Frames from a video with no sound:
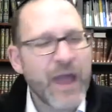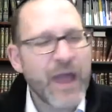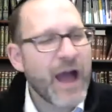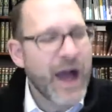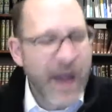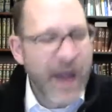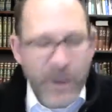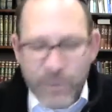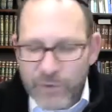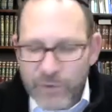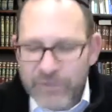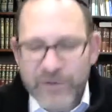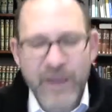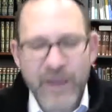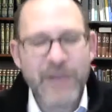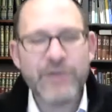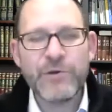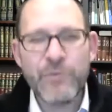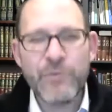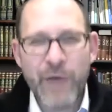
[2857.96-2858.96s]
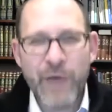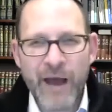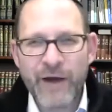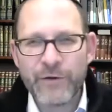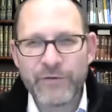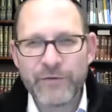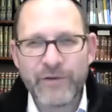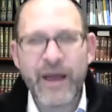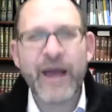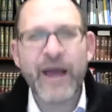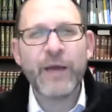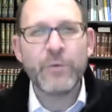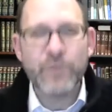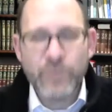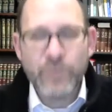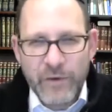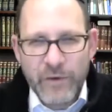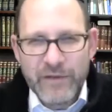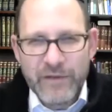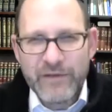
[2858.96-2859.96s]
I will take you out. I
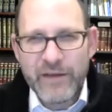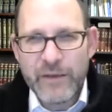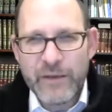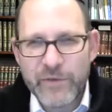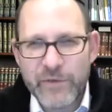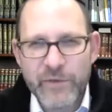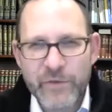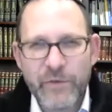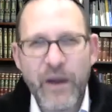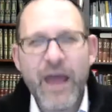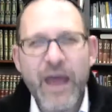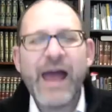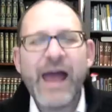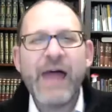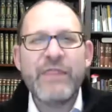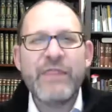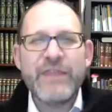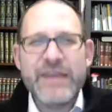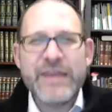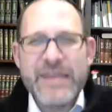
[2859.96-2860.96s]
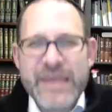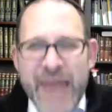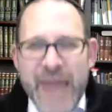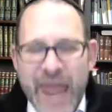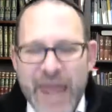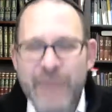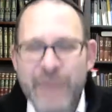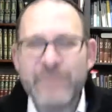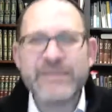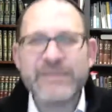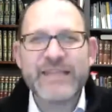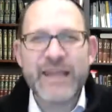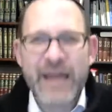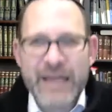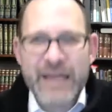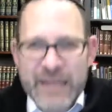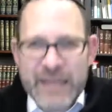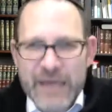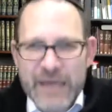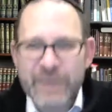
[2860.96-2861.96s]
will redeem you. And the names that I
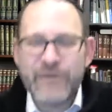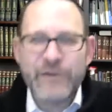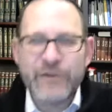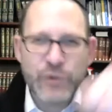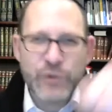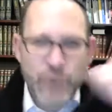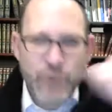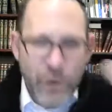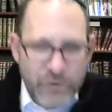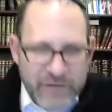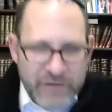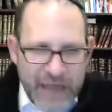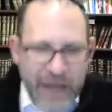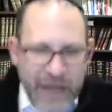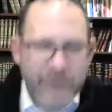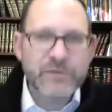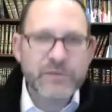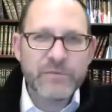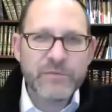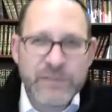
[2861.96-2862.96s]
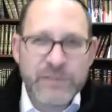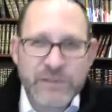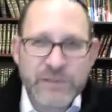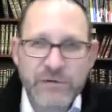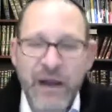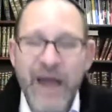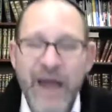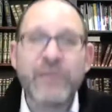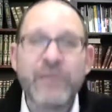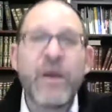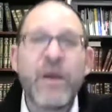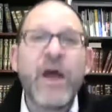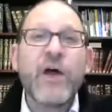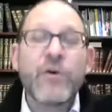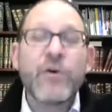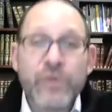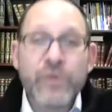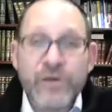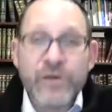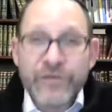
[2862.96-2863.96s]
give as you go down to Mitzrayim
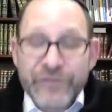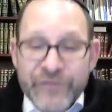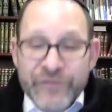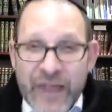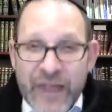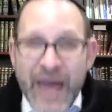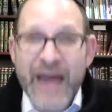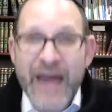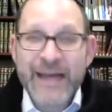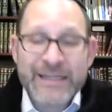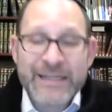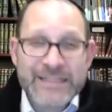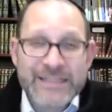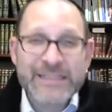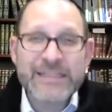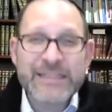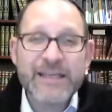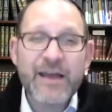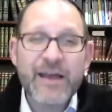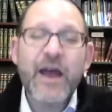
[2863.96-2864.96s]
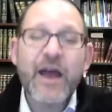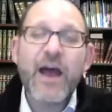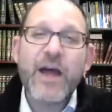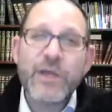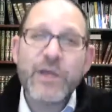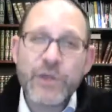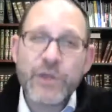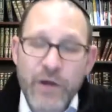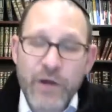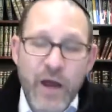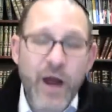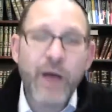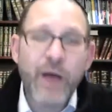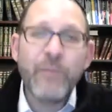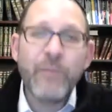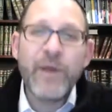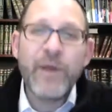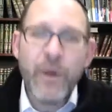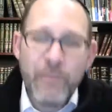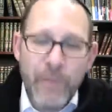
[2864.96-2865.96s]
reflect you're
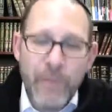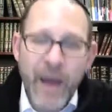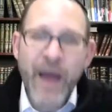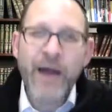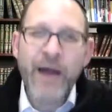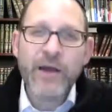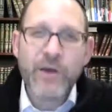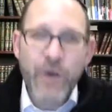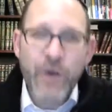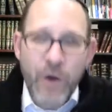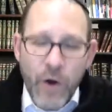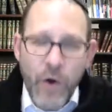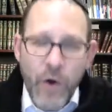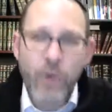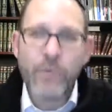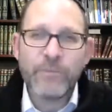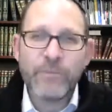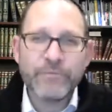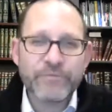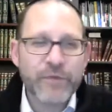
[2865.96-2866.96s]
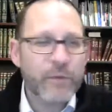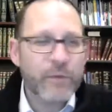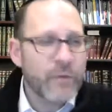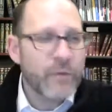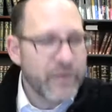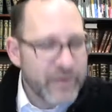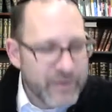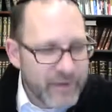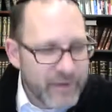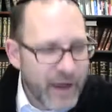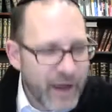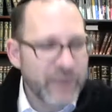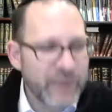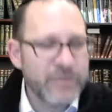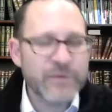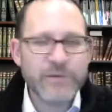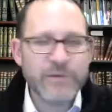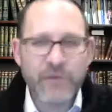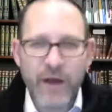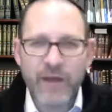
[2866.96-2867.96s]
coming back home. When the time
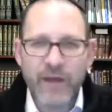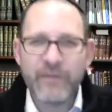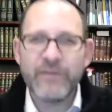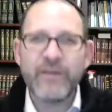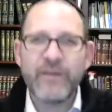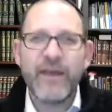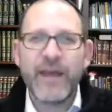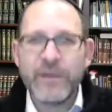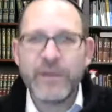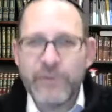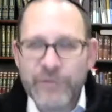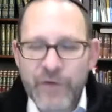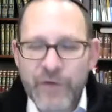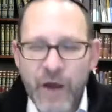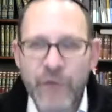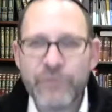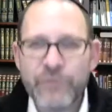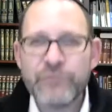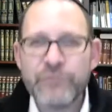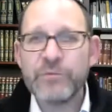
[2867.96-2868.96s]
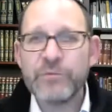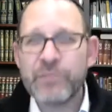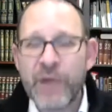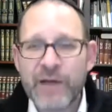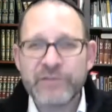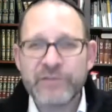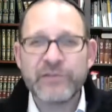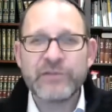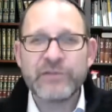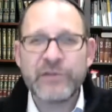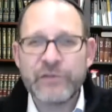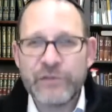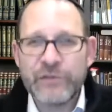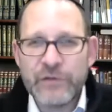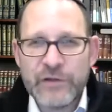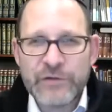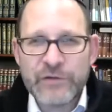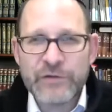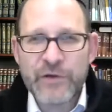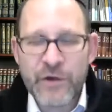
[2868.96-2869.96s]
is right and you've gone through the process that you
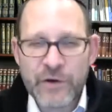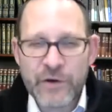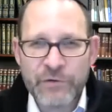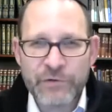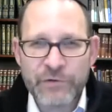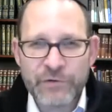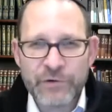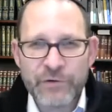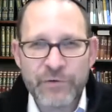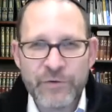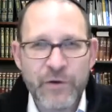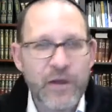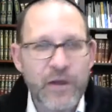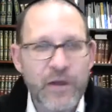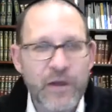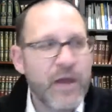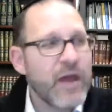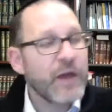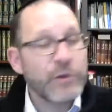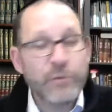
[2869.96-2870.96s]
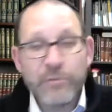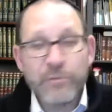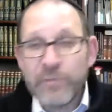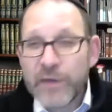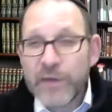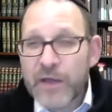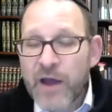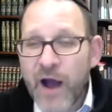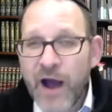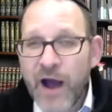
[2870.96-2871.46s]
need to go through, and you've been